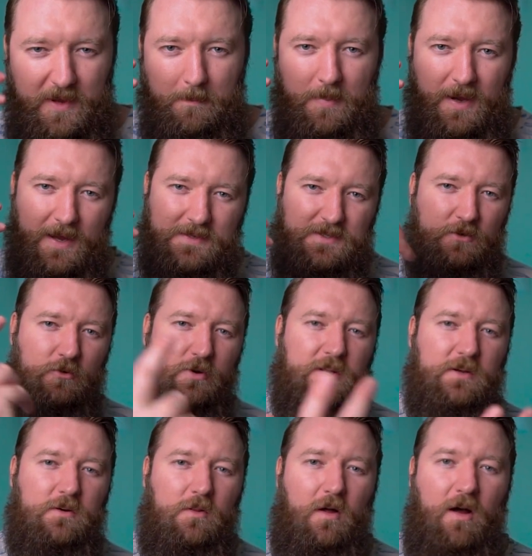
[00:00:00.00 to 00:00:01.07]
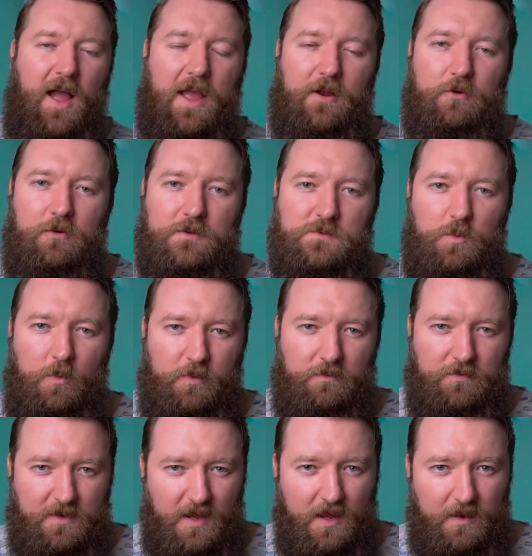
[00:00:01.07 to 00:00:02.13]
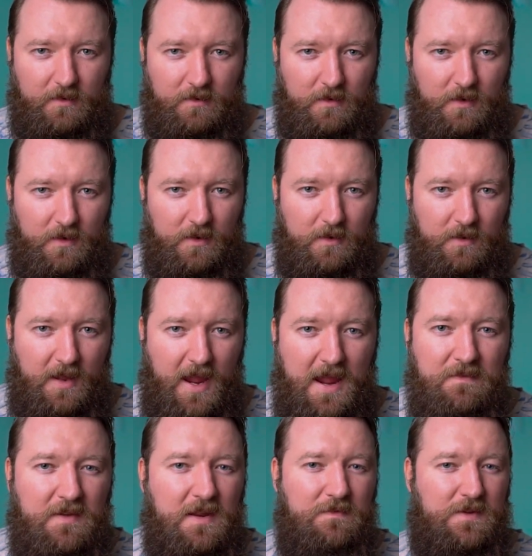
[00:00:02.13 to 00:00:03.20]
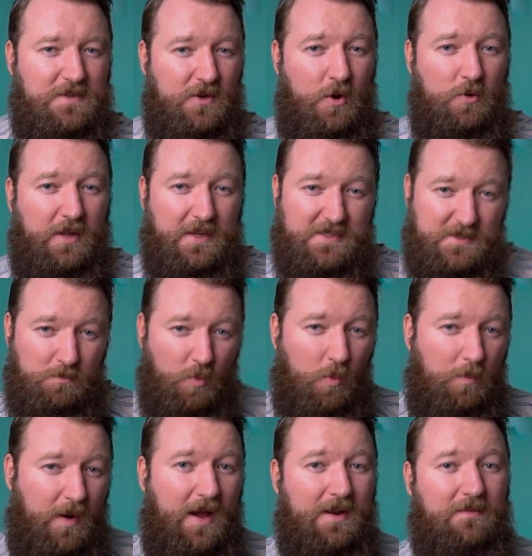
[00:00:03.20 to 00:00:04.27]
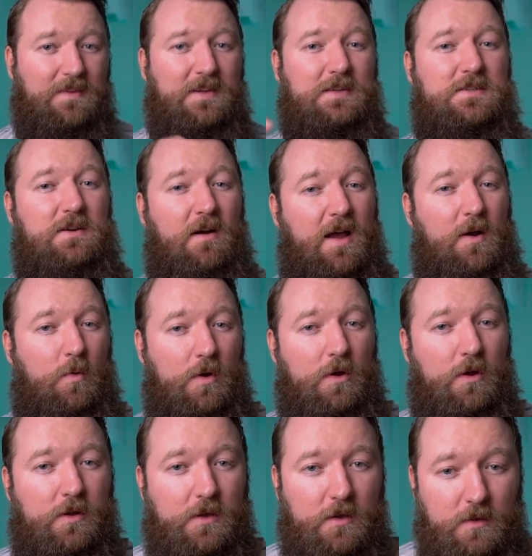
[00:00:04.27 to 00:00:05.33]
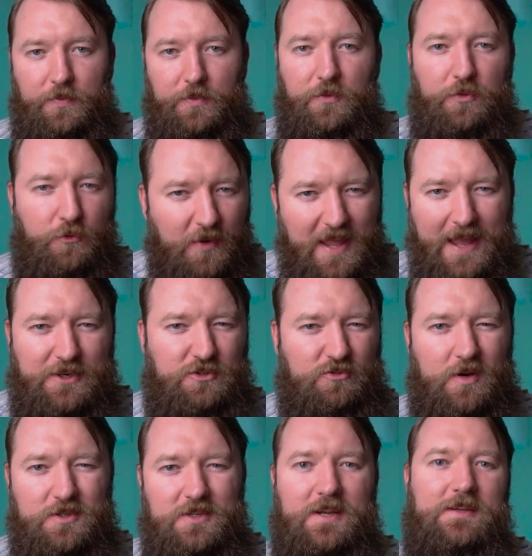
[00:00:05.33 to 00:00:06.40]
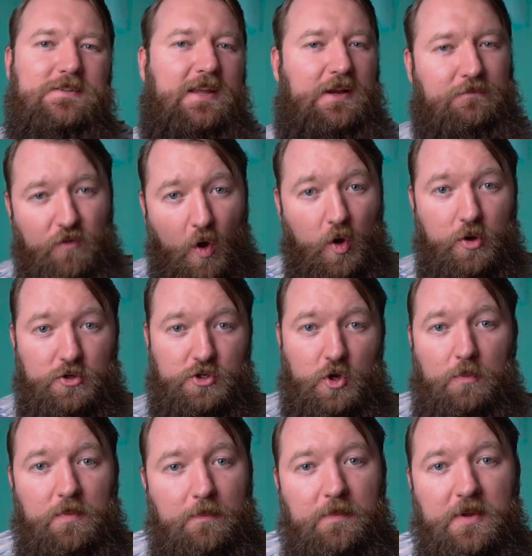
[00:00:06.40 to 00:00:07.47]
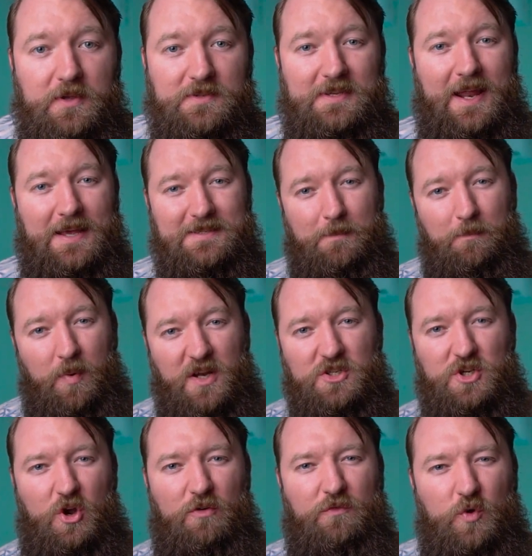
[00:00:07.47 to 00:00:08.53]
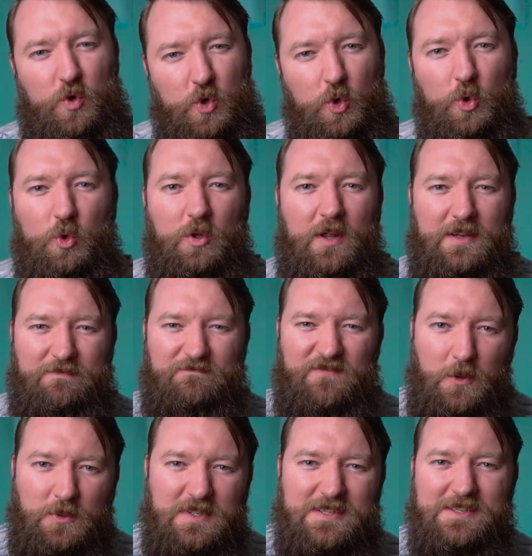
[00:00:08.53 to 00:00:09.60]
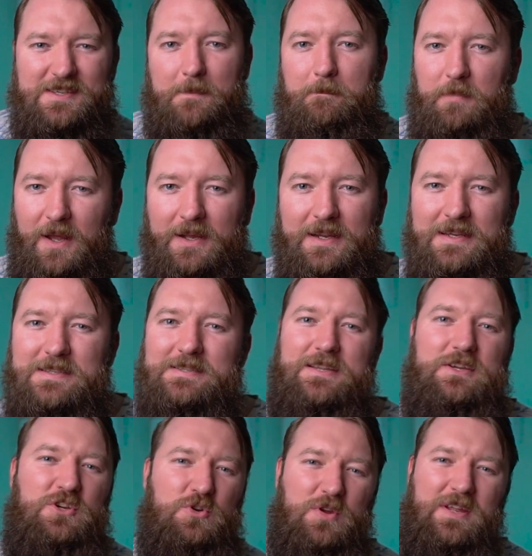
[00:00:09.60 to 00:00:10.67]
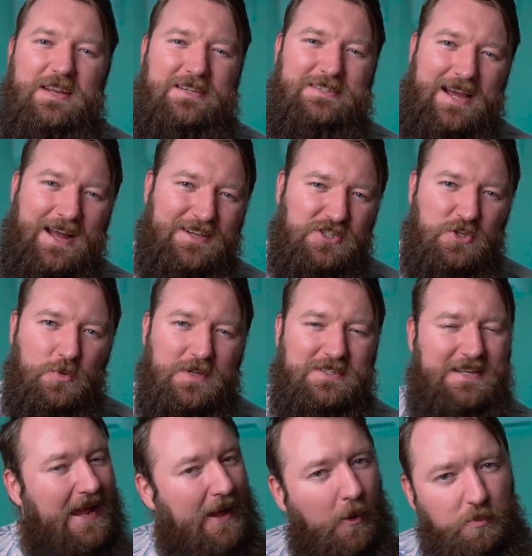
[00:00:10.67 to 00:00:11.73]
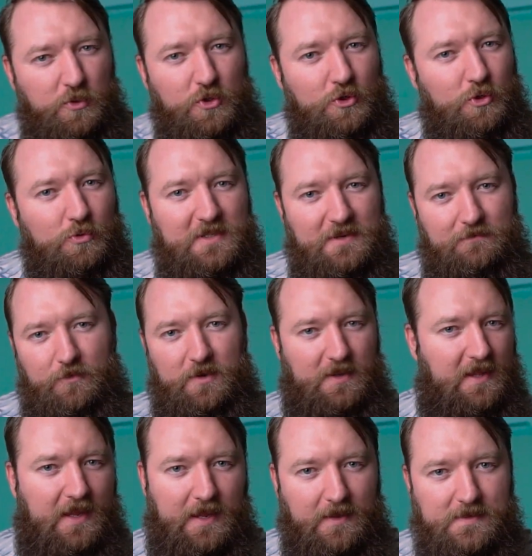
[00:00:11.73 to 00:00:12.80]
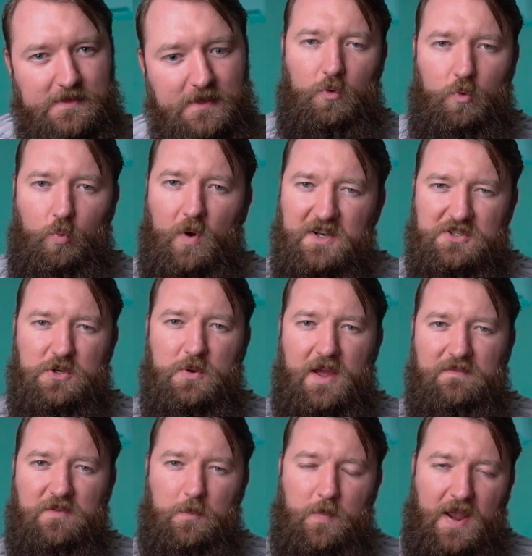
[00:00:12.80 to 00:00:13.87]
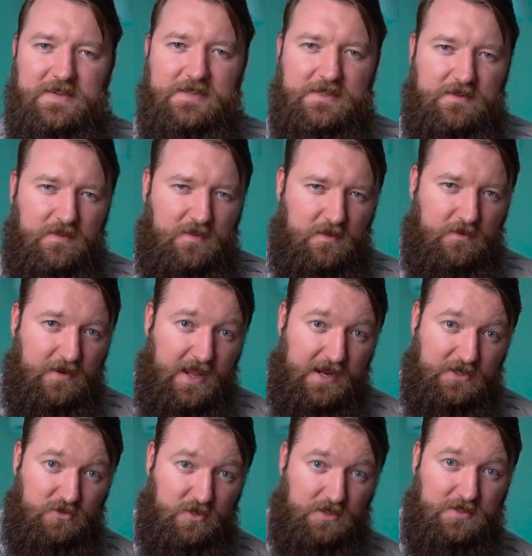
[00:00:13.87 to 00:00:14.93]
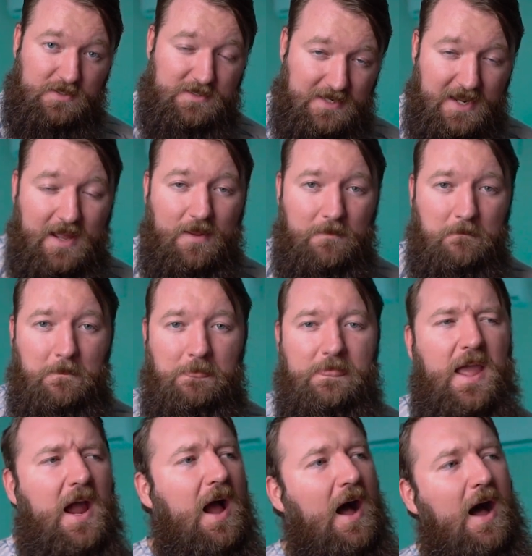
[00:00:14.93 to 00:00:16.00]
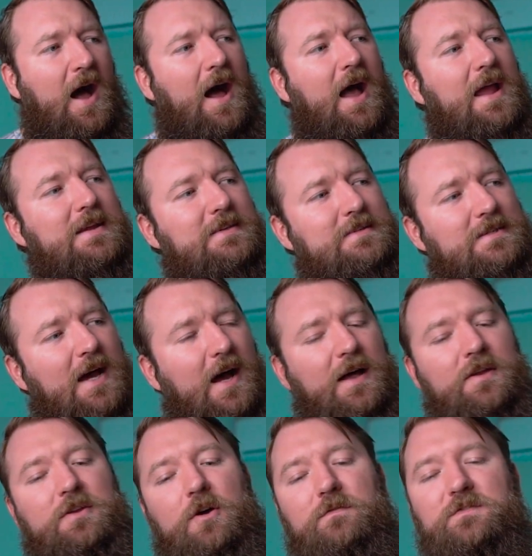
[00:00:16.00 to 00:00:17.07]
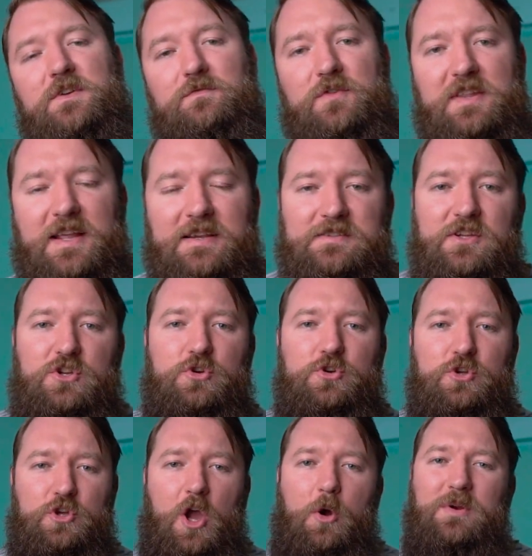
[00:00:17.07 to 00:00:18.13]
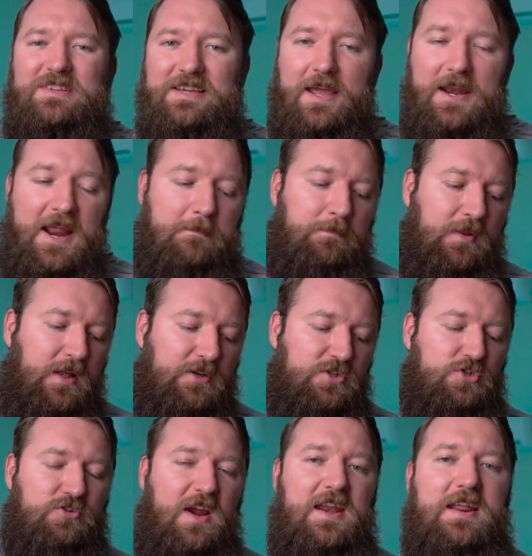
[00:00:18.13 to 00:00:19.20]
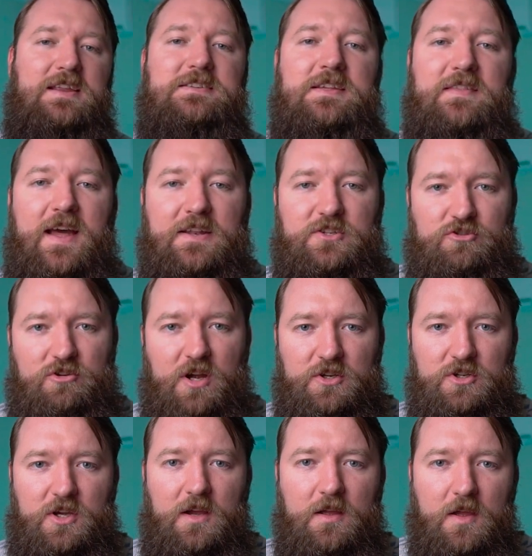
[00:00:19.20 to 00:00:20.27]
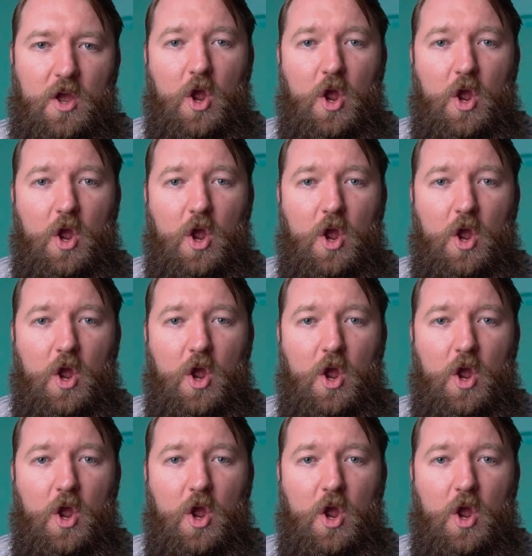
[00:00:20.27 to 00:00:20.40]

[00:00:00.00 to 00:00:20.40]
can pass a critical eye across what we've done, even if it's only a small part of the entire work. The 3-act structure is like Photoshop because it has a bunch of cool filters and plugins that you can attach to it to help you do different things. Once you have the basics of the 3-act structure down, there are a ton of different things that you can go and get and plug straight into that structure.